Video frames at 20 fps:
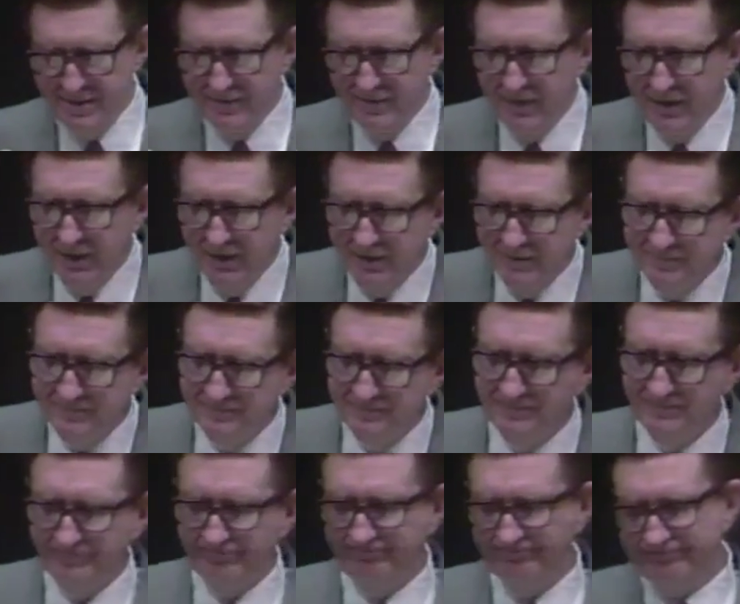Well,
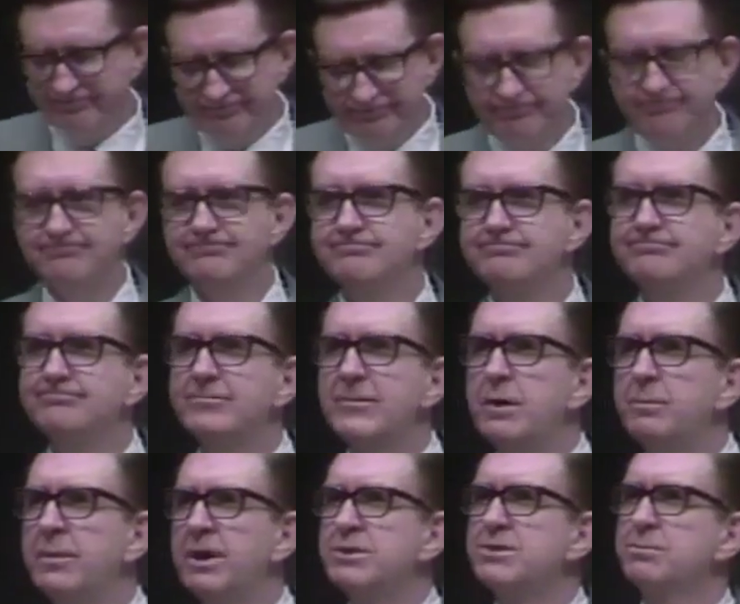
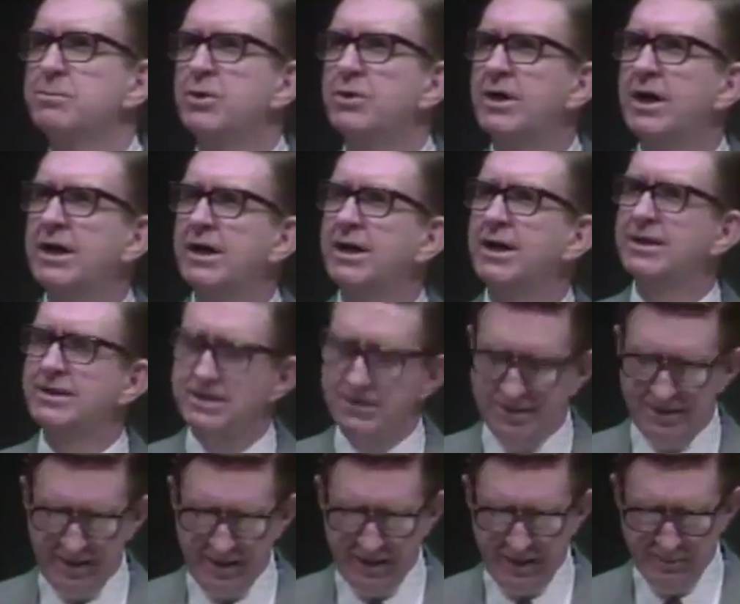much more I'd like to
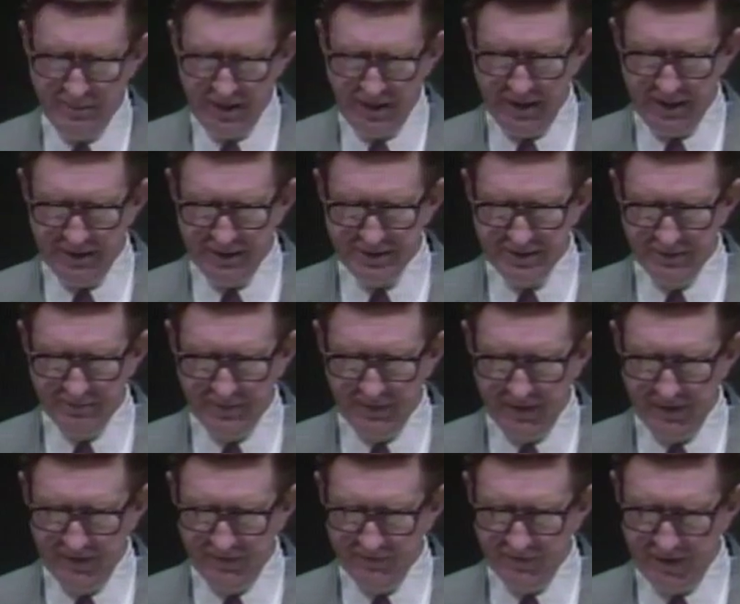say, but I
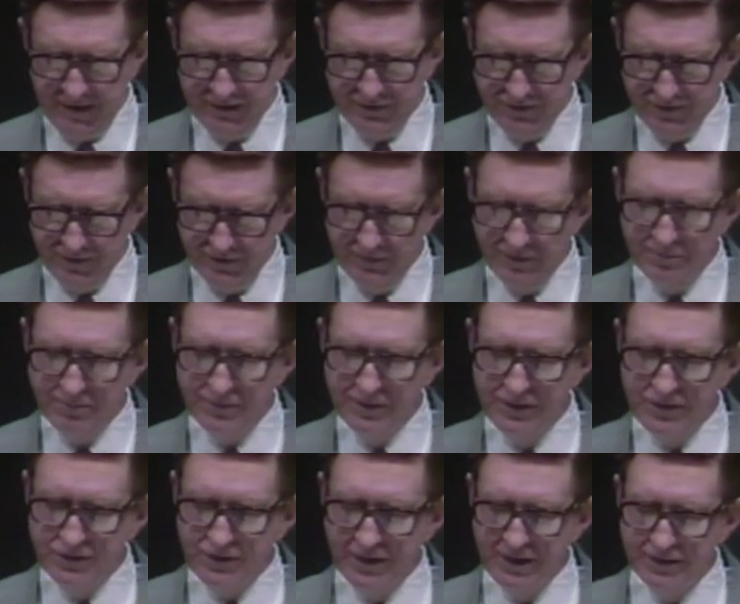simply invite you to
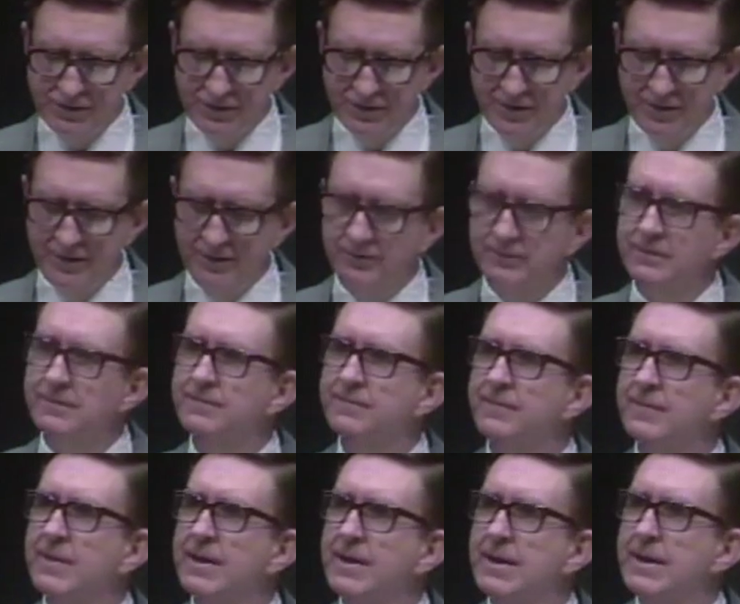appreciate your own
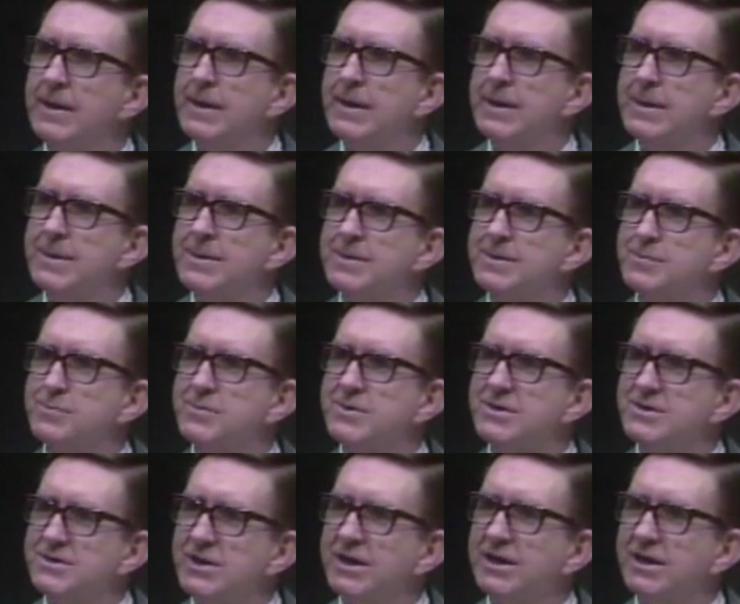
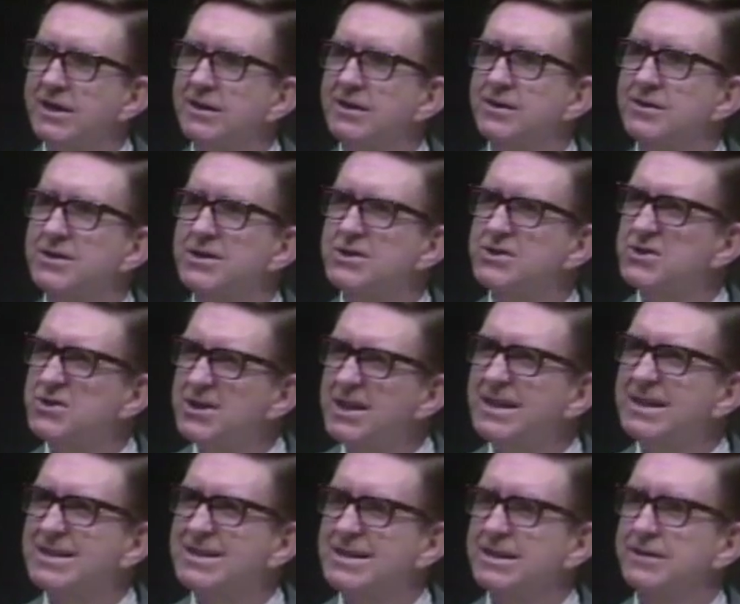particular
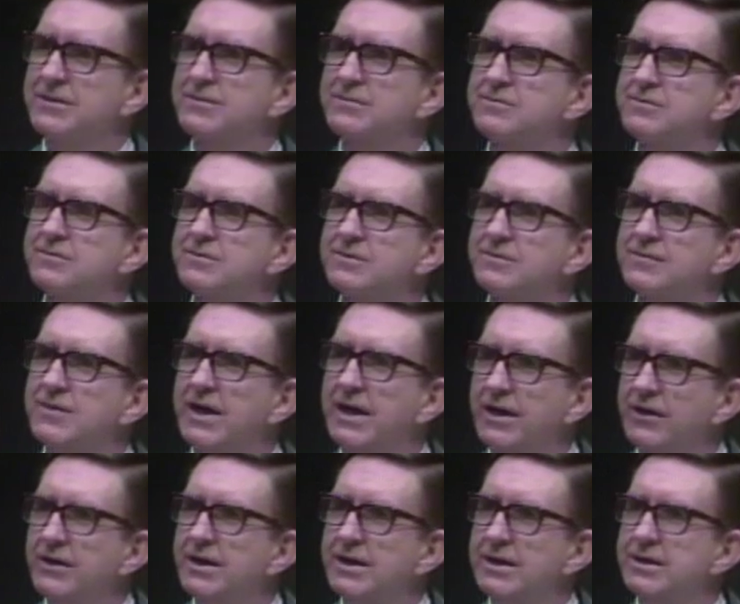distinctive
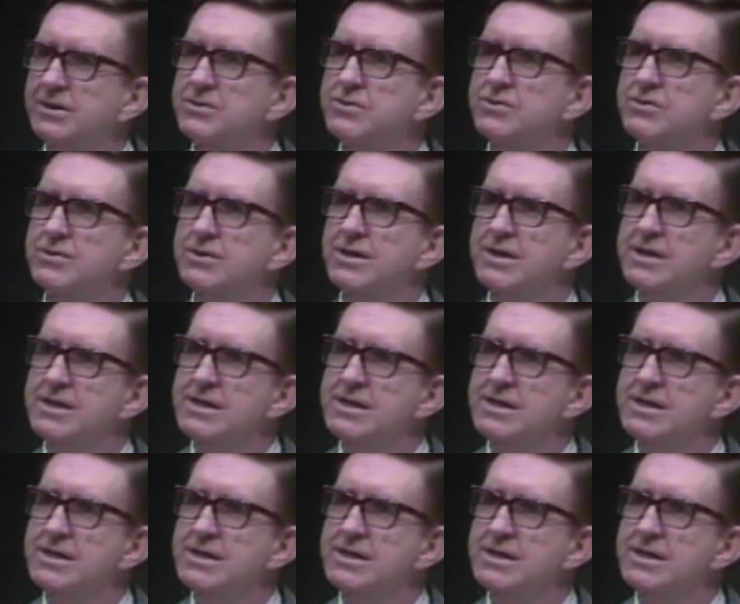heritage